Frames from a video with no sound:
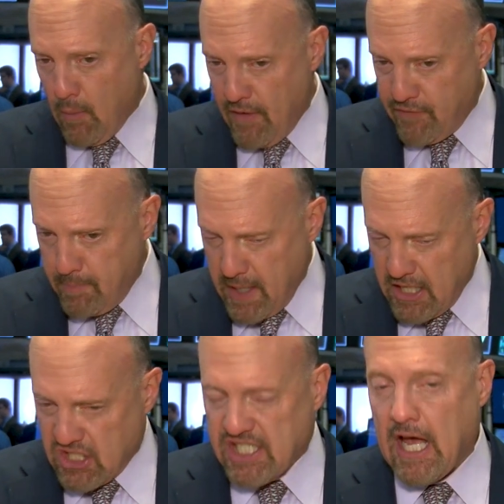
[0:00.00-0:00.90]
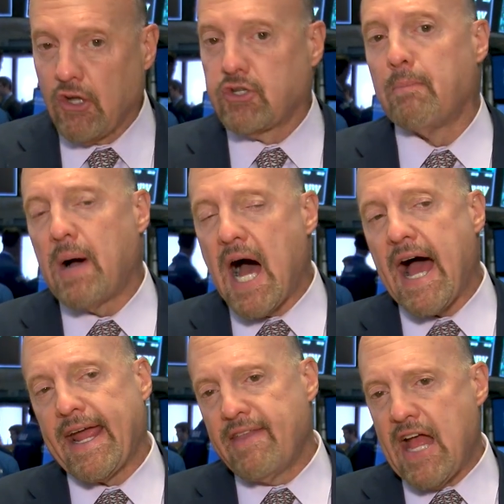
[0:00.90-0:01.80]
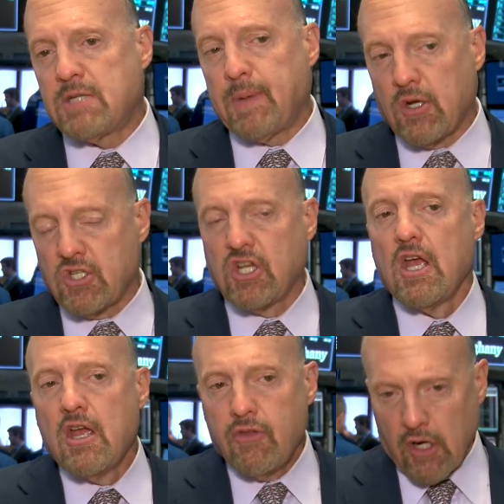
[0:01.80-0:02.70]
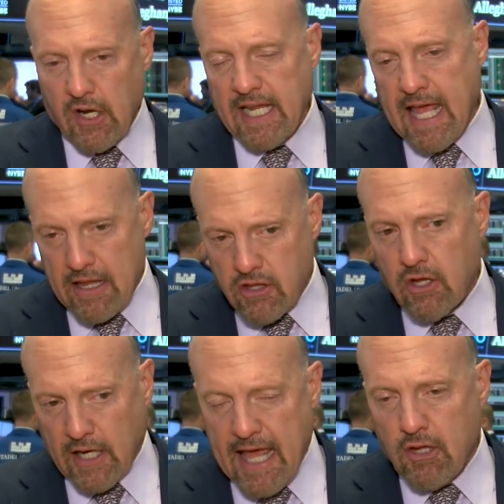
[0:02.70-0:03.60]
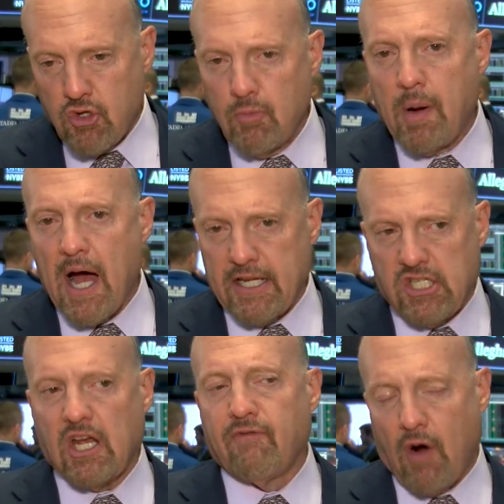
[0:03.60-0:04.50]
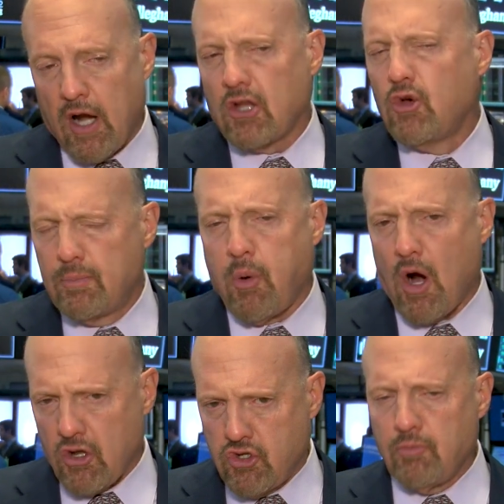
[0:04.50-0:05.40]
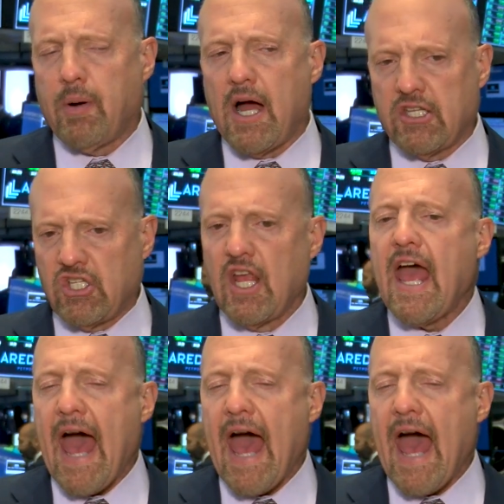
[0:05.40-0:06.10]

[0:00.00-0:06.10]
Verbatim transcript: They went from being sell to buy, and that's because they're going to get they're getting DuPont's a very good part of DuPont's